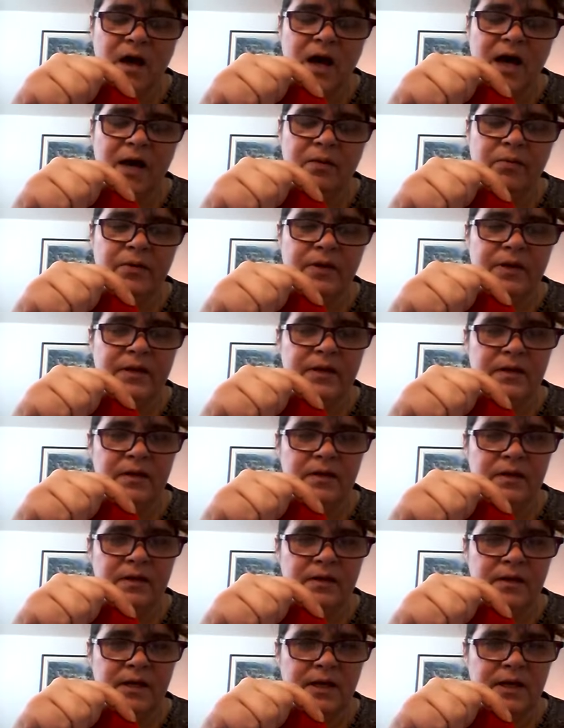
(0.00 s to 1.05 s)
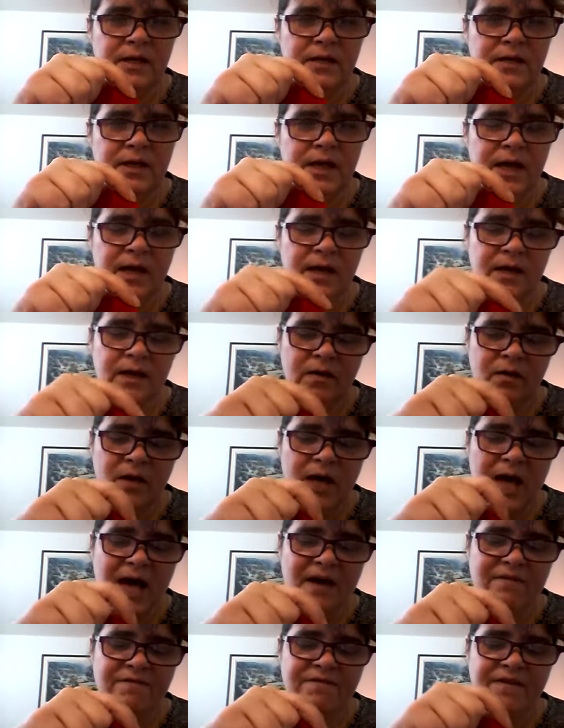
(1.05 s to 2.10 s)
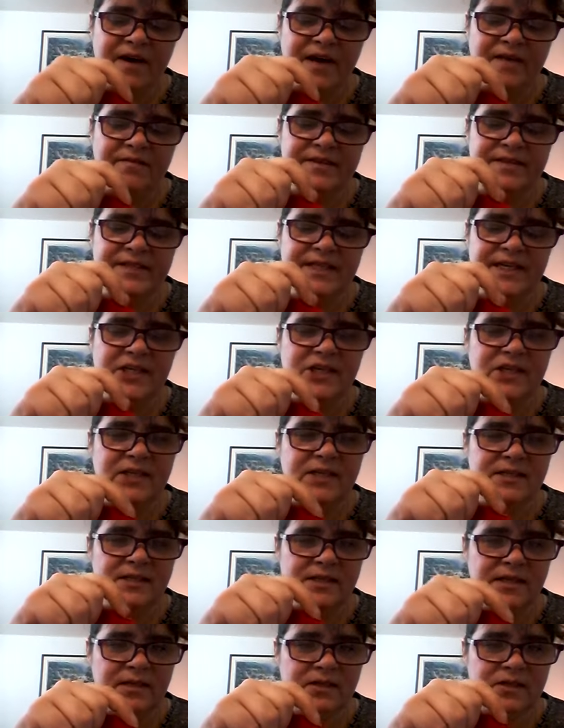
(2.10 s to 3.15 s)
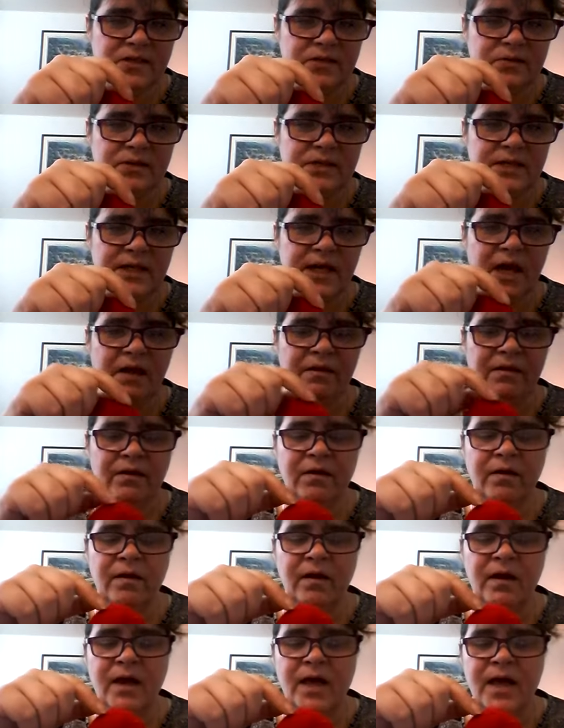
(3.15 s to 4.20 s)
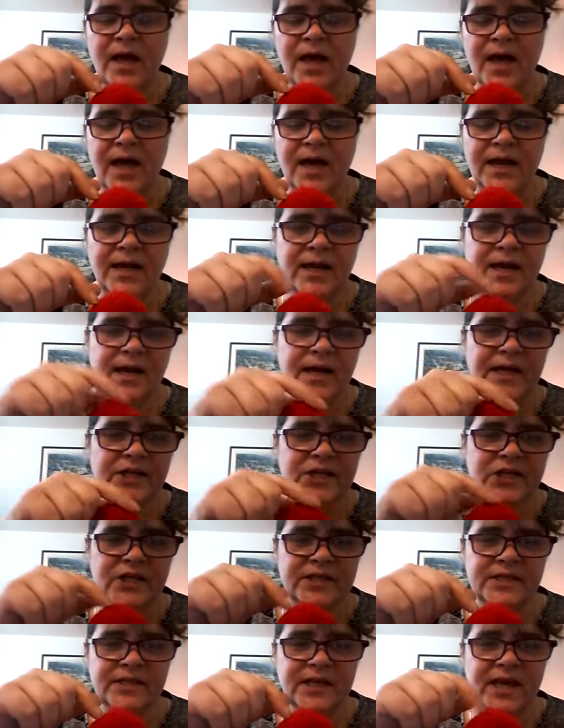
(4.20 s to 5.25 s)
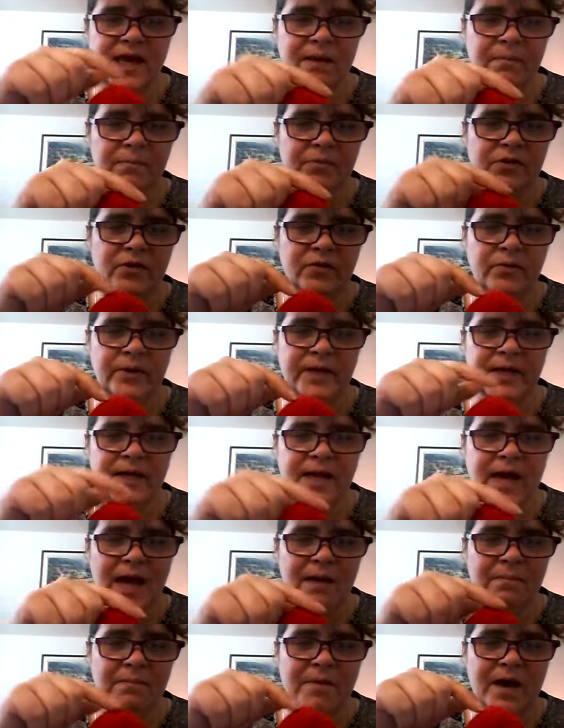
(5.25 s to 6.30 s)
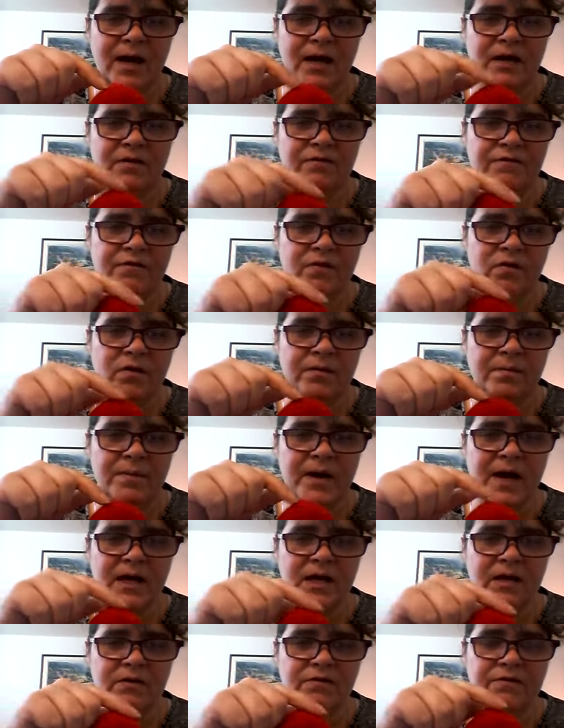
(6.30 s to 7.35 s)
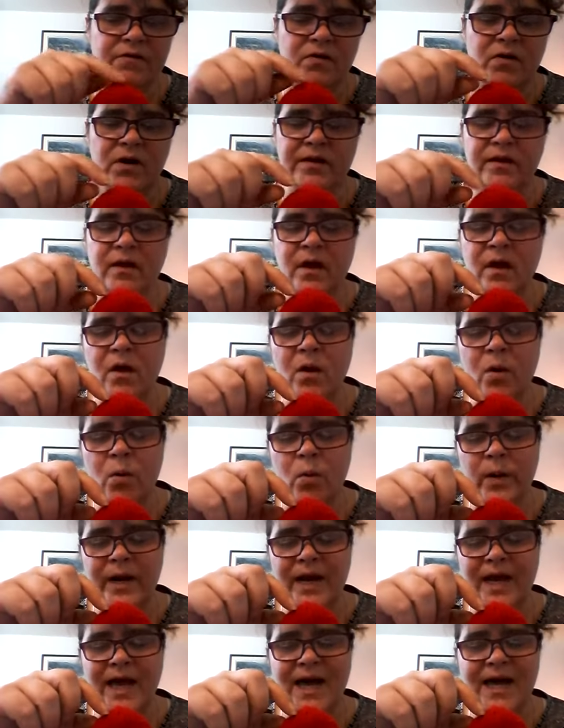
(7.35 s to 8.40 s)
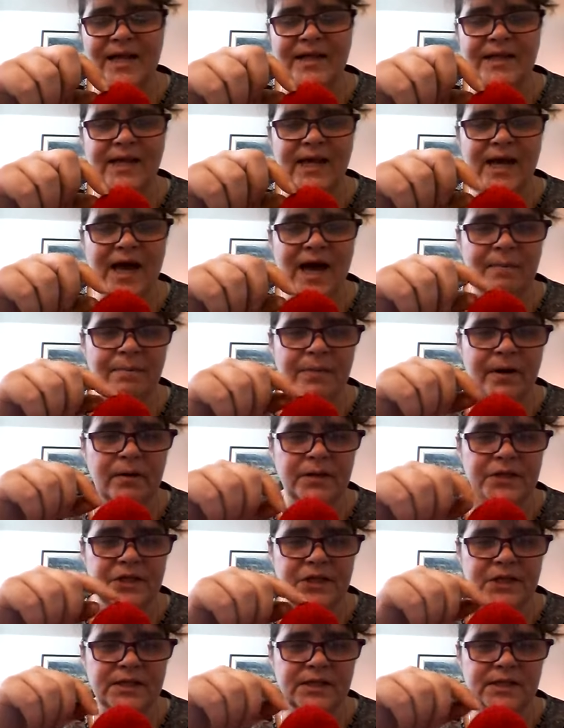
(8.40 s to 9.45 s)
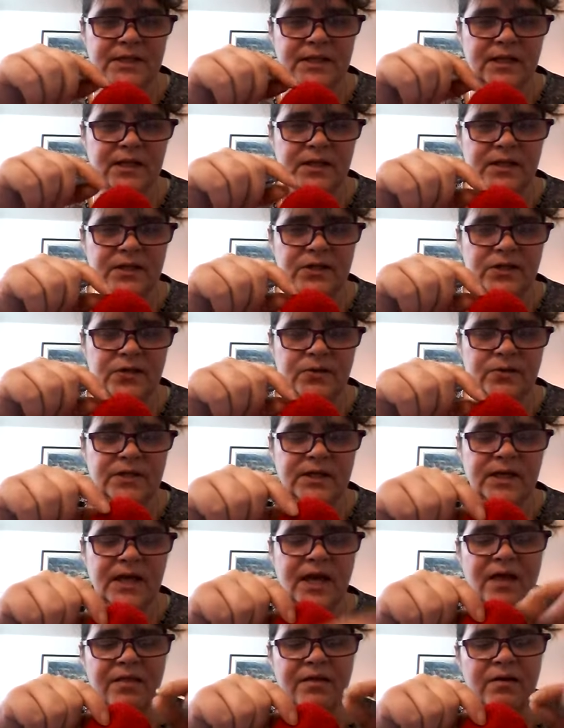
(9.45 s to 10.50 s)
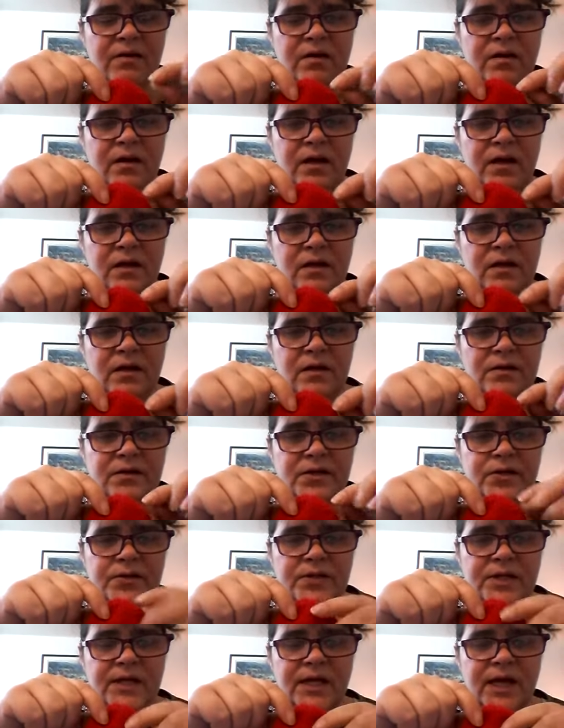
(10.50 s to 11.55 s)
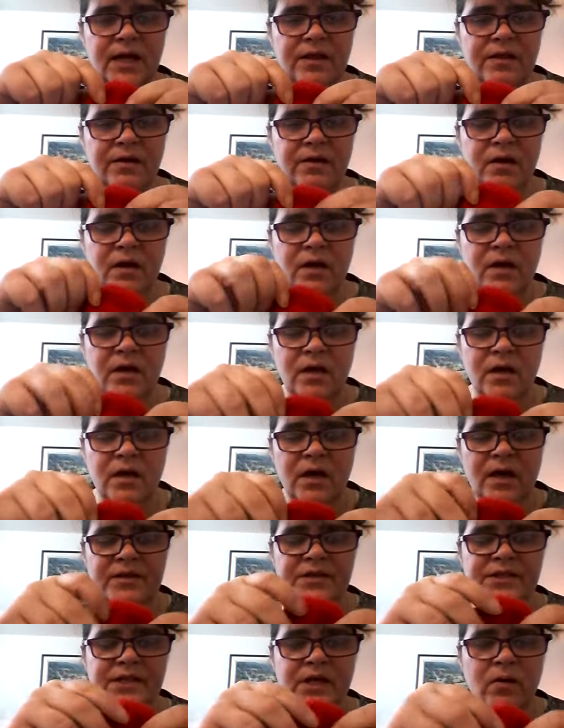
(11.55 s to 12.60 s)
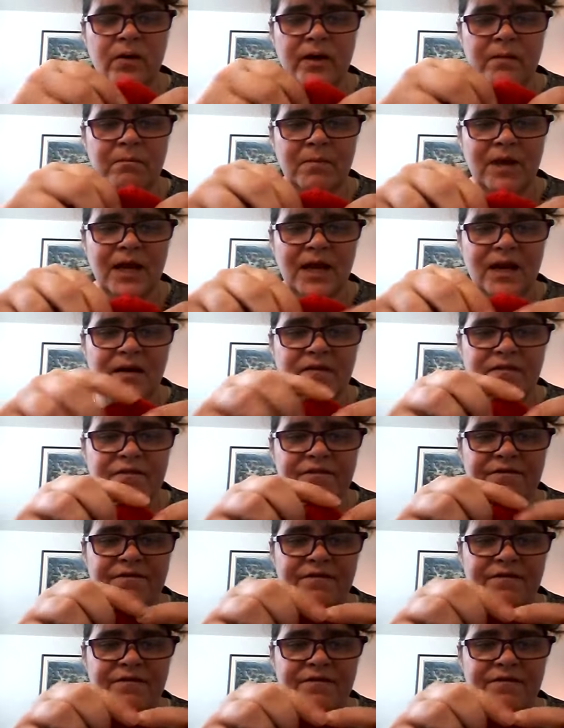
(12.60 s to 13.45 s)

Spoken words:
I would knit, have 5 stitches, knit 2 together, and then I just kept doing that back and forth, back and forth. When I had the gap, I would just knit the 2 together and knit 2 together. So it made a